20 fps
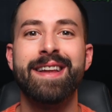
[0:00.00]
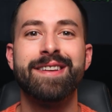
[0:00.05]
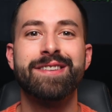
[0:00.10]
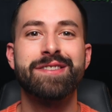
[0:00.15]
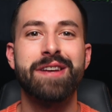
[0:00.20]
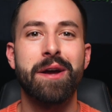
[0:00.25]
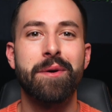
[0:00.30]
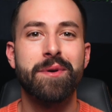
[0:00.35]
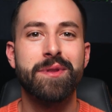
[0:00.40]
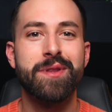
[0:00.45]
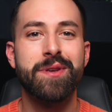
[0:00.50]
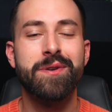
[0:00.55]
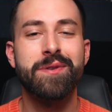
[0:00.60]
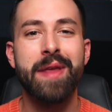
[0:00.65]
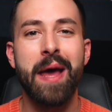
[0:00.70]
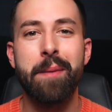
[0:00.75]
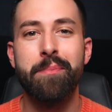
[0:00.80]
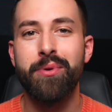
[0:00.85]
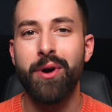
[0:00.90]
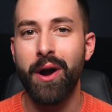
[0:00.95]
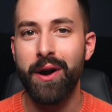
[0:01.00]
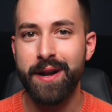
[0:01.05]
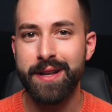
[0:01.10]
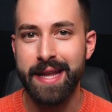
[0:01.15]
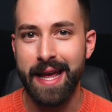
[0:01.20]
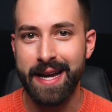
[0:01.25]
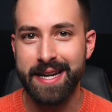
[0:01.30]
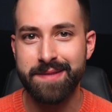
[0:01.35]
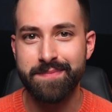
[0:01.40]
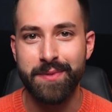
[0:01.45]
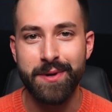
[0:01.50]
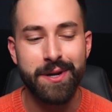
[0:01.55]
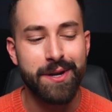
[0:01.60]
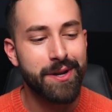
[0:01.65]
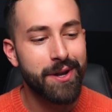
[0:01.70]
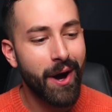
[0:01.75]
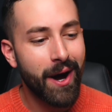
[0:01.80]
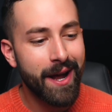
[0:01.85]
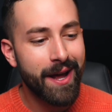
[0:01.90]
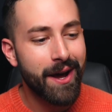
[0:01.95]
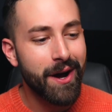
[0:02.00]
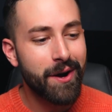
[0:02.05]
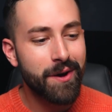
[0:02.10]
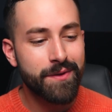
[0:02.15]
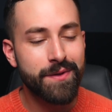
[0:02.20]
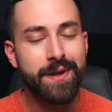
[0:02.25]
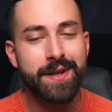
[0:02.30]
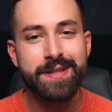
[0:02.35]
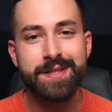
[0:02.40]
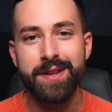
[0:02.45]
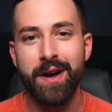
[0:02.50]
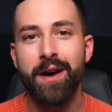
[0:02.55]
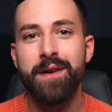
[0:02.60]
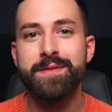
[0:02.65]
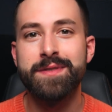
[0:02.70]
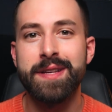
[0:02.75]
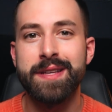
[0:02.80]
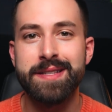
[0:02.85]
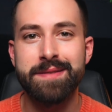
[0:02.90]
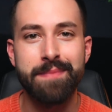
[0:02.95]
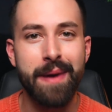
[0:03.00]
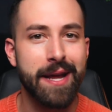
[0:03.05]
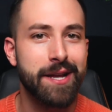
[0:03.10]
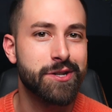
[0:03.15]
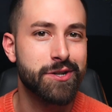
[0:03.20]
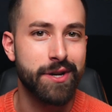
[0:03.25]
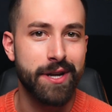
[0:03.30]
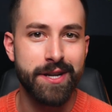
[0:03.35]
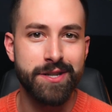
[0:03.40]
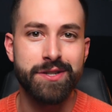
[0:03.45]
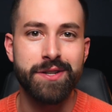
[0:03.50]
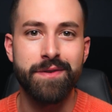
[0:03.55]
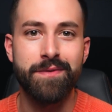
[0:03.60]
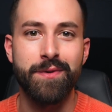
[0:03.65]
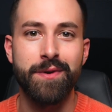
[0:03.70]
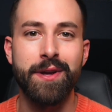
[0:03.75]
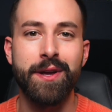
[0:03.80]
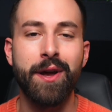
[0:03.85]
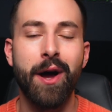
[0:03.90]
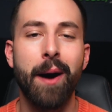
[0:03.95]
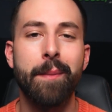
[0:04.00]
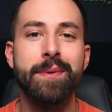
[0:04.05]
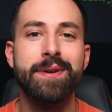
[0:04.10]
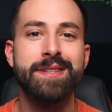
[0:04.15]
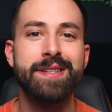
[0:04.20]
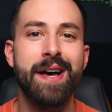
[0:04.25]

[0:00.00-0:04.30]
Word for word: to share with you that productXpert not only solves this major issue for e commerce